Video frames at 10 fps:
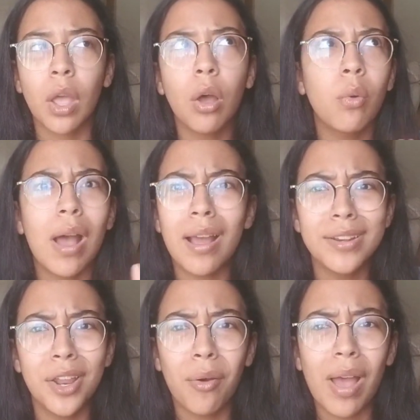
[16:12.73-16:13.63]
oh
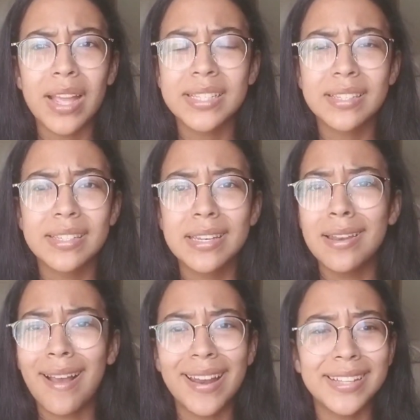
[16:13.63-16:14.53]
no, it's
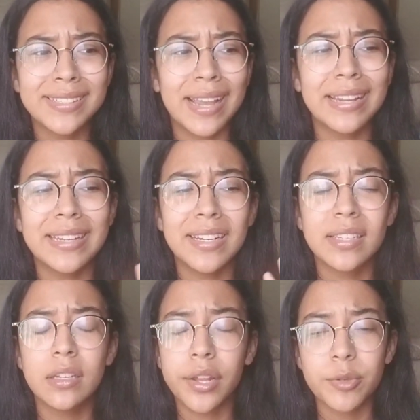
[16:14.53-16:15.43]
not anxiety and
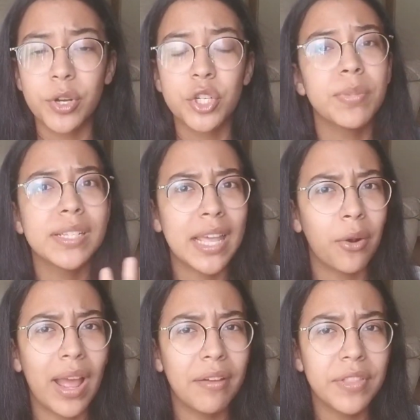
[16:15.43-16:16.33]
it's not depression because I
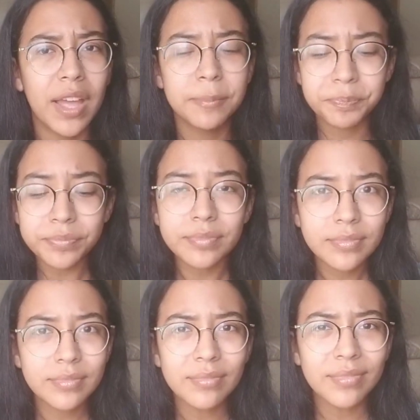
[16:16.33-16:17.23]
don't have that.
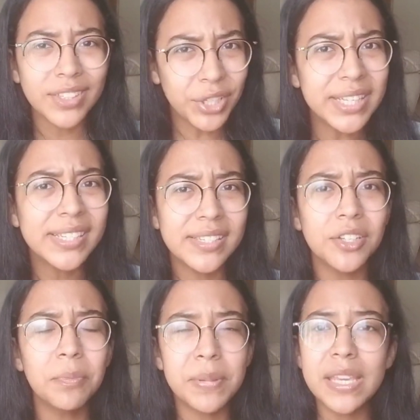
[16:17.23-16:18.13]
You can
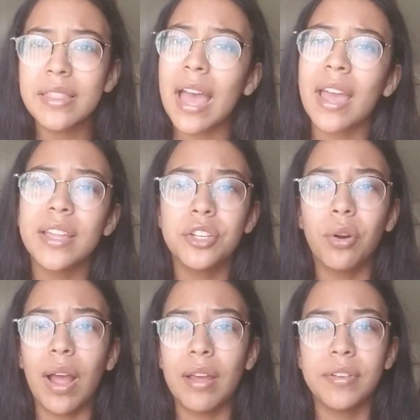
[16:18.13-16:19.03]
still be that and you
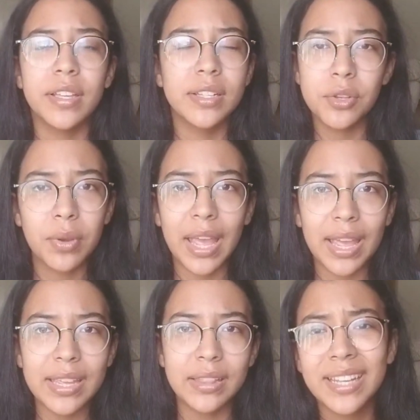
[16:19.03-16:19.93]
don't have it. It's
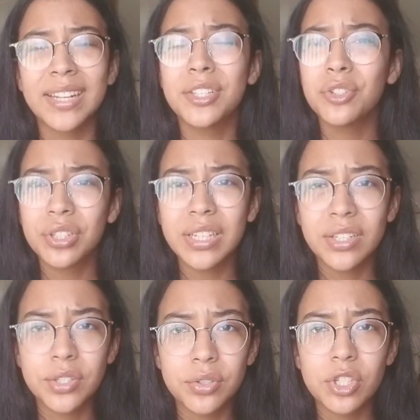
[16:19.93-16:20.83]
okay. And it's usually
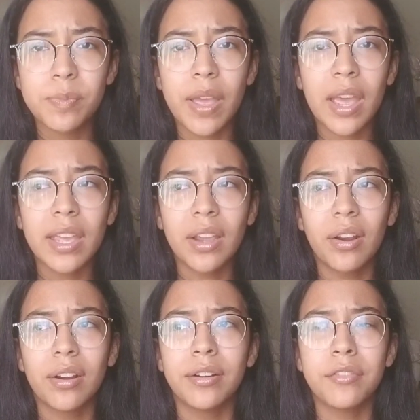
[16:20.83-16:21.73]
induced by
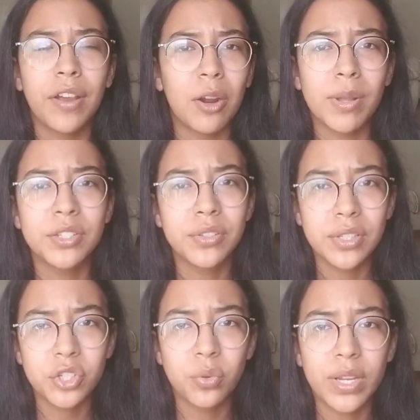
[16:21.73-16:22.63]
our environmental
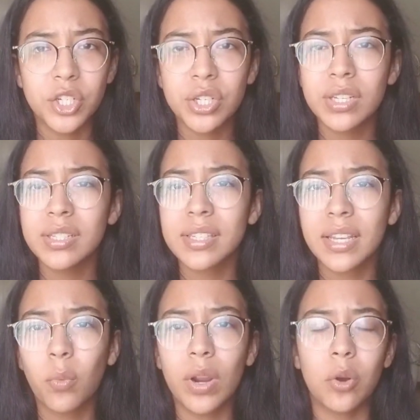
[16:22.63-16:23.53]
situations,
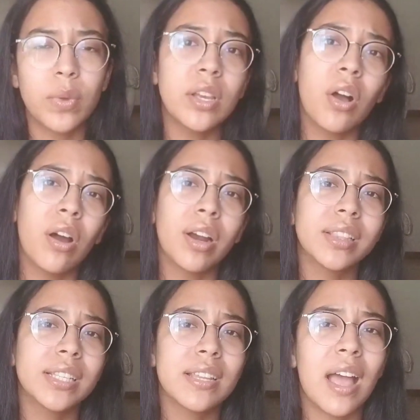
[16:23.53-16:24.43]
like where we are
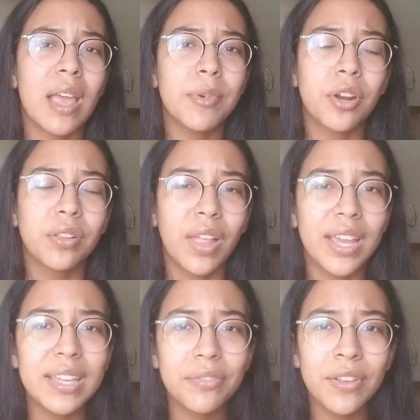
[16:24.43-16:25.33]
at the time in our
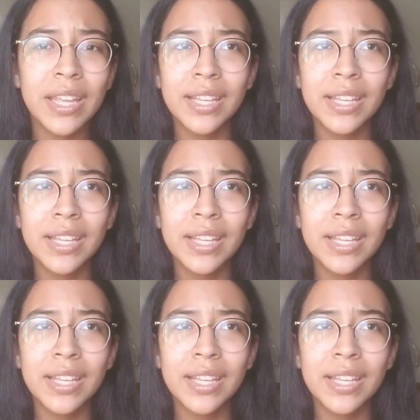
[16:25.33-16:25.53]
life.